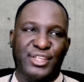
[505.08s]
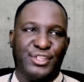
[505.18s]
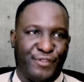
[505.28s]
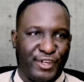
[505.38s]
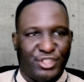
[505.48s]
So
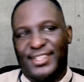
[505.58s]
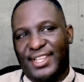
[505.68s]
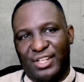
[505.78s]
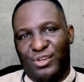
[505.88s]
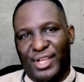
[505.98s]
if you're interested
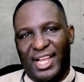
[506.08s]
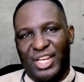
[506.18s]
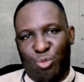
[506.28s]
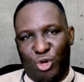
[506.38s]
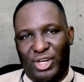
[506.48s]
in looking at
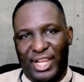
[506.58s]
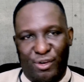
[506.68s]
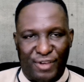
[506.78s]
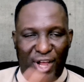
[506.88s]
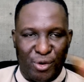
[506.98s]
the modeling
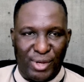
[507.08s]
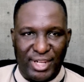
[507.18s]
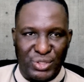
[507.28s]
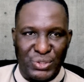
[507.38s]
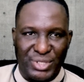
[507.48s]
of how you
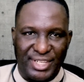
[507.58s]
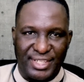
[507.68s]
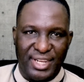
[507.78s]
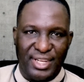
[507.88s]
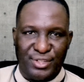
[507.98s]
can do this,
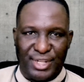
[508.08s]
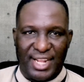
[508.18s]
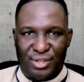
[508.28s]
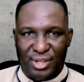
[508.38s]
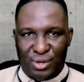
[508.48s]
so
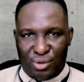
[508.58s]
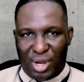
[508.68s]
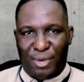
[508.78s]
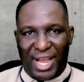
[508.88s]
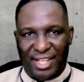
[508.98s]
that you
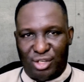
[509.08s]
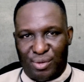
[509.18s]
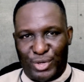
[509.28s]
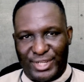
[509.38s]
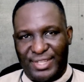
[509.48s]
apply
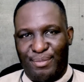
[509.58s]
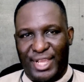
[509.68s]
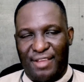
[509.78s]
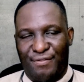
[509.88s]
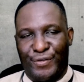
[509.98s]
compressive
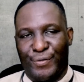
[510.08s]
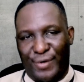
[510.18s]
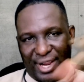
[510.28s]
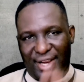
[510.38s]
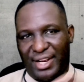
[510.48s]
behavior
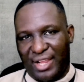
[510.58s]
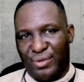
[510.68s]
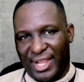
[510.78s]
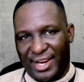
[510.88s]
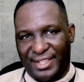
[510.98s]
and then
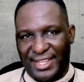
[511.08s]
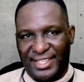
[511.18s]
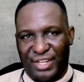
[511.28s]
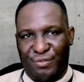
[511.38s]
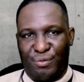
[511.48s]
you get a
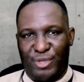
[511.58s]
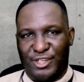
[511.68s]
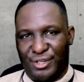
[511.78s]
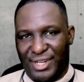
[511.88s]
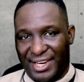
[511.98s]
tensile
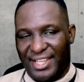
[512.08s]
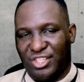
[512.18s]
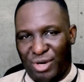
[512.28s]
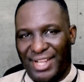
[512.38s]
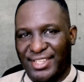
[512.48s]
deformation and
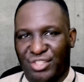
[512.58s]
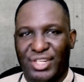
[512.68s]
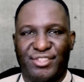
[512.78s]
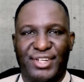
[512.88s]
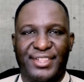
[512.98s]
extract the
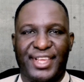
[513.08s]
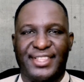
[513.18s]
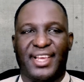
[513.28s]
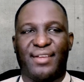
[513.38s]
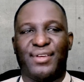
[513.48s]
stress strain
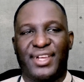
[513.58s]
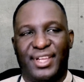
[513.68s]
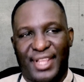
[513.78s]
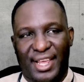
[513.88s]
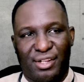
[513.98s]
data,
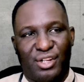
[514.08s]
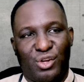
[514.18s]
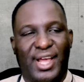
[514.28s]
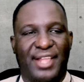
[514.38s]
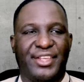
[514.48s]
then
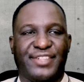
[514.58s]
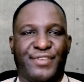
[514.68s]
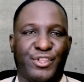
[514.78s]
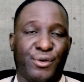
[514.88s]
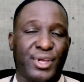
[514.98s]
look at this video.